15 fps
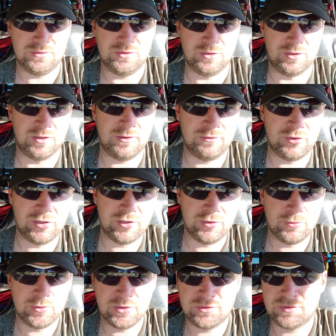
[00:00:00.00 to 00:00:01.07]
you never
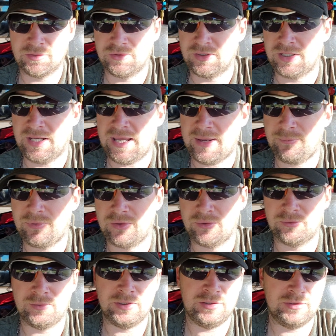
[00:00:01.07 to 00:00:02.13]
know what's going to happen
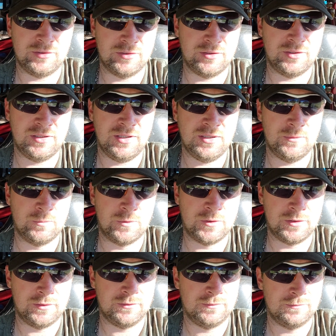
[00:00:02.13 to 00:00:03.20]
or when you're going to need
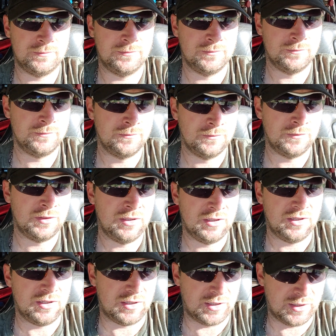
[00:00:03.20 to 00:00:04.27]
one.
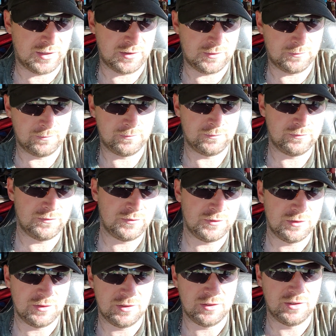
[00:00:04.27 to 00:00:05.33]

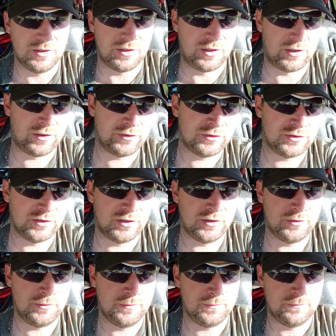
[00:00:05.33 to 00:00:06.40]
And
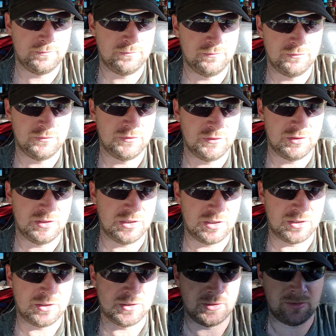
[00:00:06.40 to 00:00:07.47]
also,
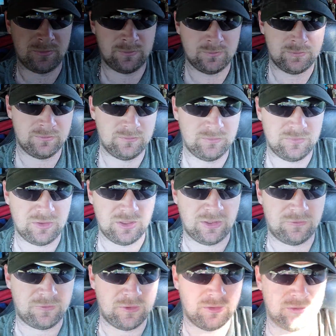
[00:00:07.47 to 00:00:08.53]
uh,
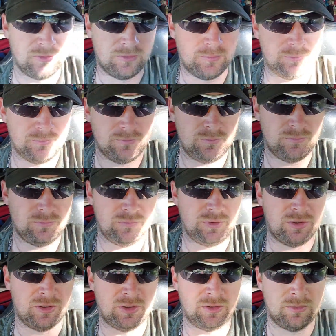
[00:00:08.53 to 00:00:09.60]
if you're,
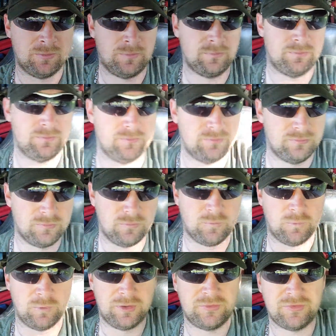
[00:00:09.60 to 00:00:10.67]
you know,
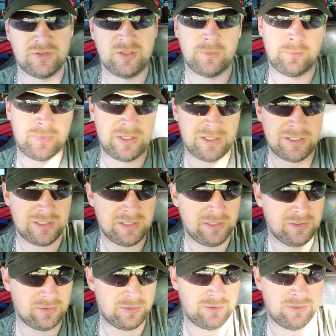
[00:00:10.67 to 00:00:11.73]
with
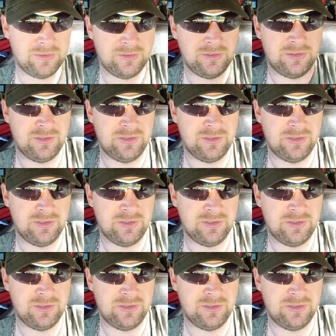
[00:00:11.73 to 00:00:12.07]
somebody or,